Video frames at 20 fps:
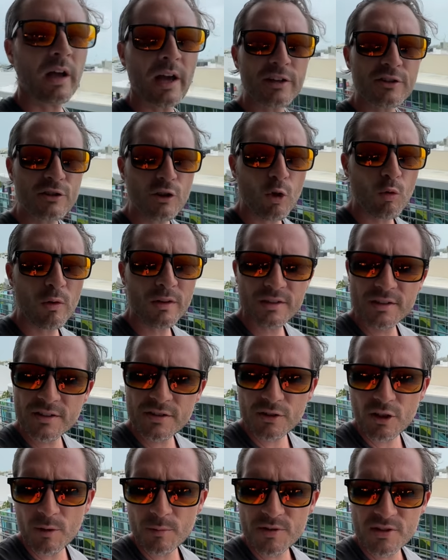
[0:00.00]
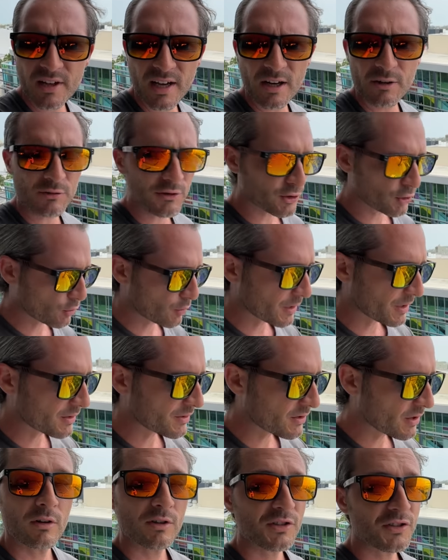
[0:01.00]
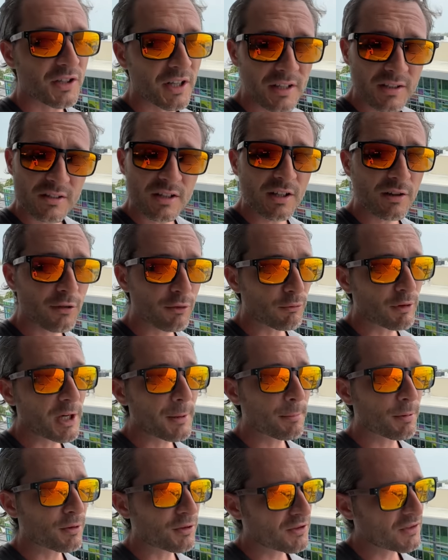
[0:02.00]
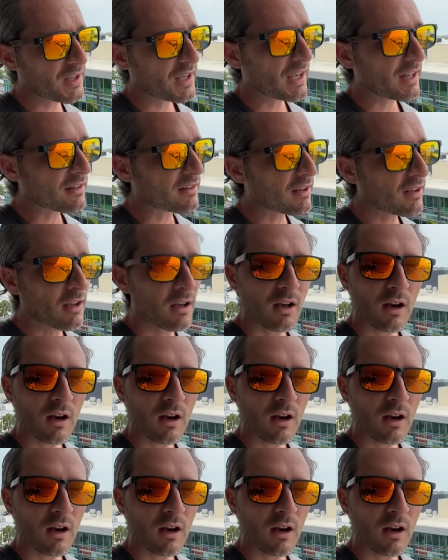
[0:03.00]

And so what this comes down to is 63%